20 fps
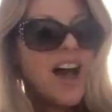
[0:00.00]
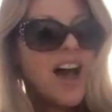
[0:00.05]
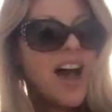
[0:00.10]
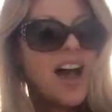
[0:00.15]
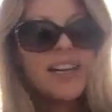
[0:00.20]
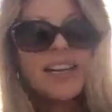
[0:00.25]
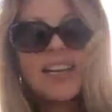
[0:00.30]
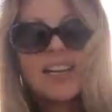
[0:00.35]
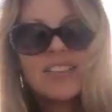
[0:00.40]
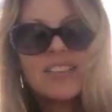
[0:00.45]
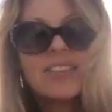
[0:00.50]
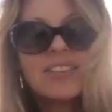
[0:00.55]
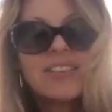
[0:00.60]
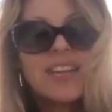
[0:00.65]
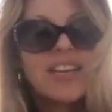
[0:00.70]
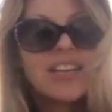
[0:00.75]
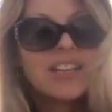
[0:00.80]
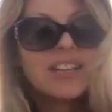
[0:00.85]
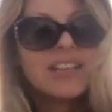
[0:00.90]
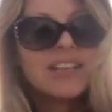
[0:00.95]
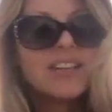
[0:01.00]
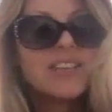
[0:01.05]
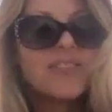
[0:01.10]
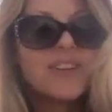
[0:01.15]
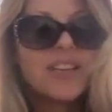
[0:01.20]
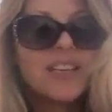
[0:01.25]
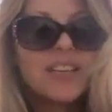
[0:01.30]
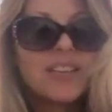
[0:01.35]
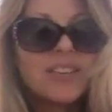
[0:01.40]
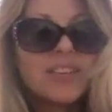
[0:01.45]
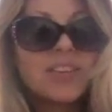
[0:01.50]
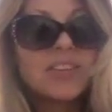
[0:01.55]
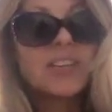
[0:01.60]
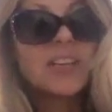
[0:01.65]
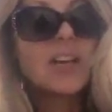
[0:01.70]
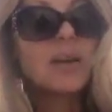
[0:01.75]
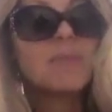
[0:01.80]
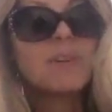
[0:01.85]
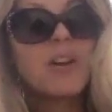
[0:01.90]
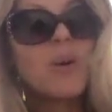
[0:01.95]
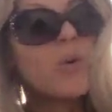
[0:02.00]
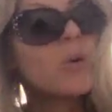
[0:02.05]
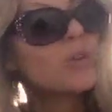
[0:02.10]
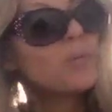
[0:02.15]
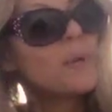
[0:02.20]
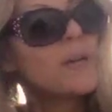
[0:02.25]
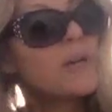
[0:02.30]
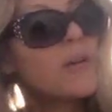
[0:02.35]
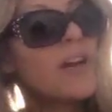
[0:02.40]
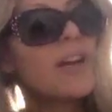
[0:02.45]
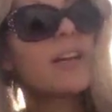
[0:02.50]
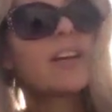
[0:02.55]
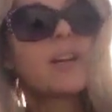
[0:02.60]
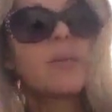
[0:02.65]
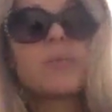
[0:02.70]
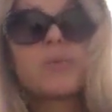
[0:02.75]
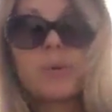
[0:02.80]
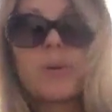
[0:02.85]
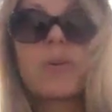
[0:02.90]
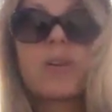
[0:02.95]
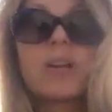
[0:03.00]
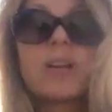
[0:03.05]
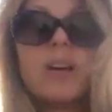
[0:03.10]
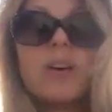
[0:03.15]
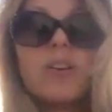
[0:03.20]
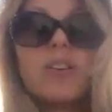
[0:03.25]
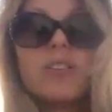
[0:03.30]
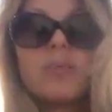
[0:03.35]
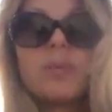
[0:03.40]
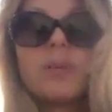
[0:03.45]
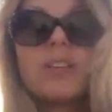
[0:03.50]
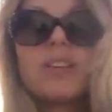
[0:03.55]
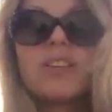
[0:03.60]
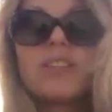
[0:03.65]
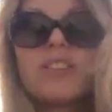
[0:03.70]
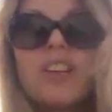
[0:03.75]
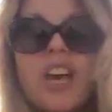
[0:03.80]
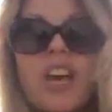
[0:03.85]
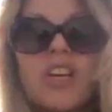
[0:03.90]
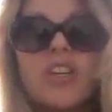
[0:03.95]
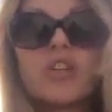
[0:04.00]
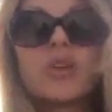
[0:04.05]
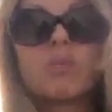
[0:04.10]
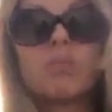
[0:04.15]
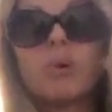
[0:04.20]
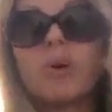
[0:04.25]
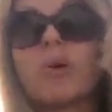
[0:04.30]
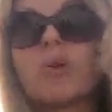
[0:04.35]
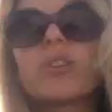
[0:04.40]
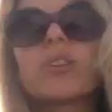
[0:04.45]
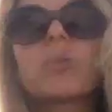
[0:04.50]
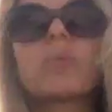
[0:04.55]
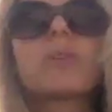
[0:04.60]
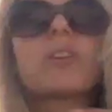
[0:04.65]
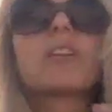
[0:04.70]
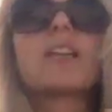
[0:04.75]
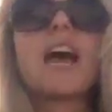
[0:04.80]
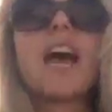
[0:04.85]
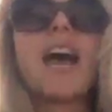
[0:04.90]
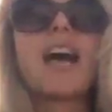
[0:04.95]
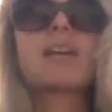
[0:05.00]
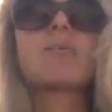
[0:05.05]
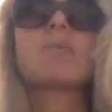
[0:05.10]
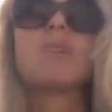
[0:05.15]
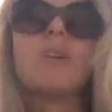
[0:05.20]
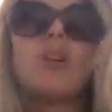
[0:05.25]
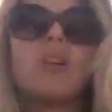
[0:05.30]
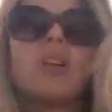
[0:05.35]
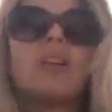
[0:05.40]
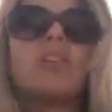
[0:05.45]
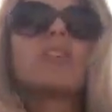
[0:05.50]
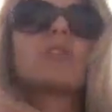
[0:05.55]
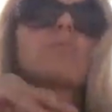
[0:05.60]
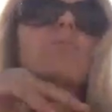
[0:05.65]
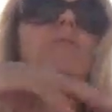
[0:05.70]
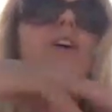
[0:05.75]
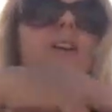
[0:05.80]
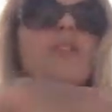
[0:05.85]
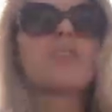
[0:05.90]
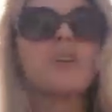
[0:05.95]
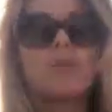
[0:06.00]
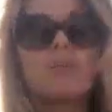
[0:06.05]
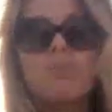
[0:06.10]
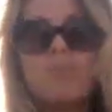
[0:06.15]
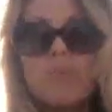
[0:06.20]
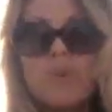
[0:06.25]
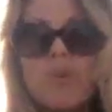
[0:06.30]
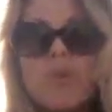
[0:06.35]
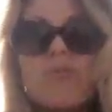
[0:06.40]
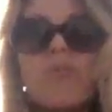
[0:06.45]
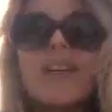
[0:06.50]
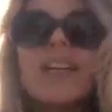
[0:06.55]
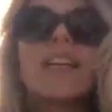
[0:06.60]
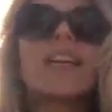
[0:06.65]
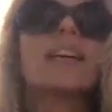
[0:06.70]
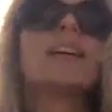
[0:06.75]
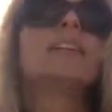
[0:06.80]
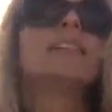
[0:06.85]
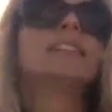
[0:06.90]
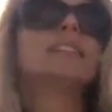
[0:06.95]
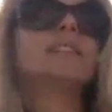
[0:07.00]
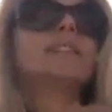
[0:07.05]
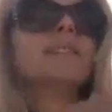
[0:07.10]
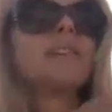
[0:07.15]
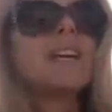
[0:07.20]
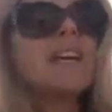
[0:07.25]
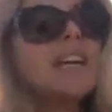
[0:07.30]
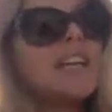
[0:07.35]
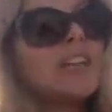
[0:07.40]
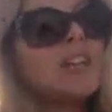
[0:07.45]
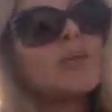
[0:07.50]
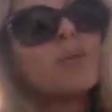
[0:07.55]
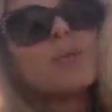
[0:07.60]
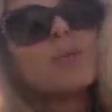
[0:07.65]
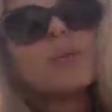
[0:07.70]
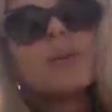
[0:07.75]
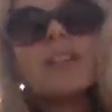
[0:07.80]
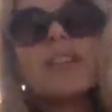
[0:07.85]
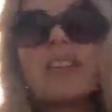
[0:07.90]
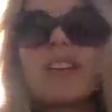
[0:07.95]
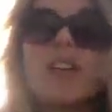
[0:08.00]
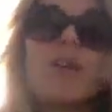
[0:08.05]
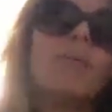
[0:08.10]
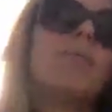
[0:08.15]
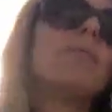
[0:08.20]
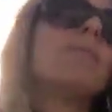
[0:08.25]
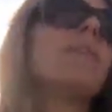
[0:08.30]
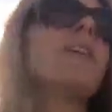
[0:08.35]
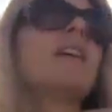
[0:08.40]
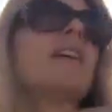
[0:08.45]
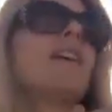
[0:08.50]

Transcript: I just can't think of any other thing. I mean, horseback riding comes real close because you're merging with an animal, and they're moving in the rhythm